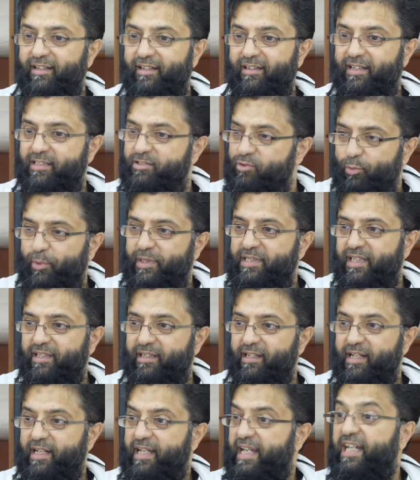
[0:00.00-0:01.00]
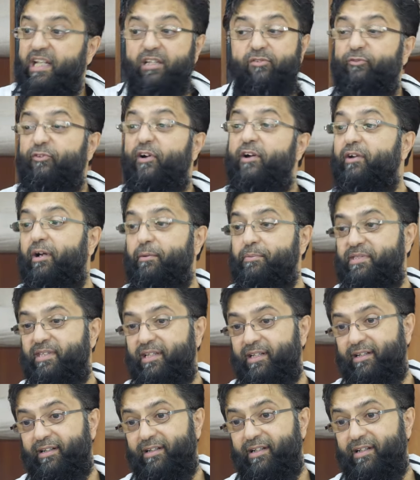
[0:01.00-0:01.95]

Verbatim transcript: That's all we did. He gets very upset.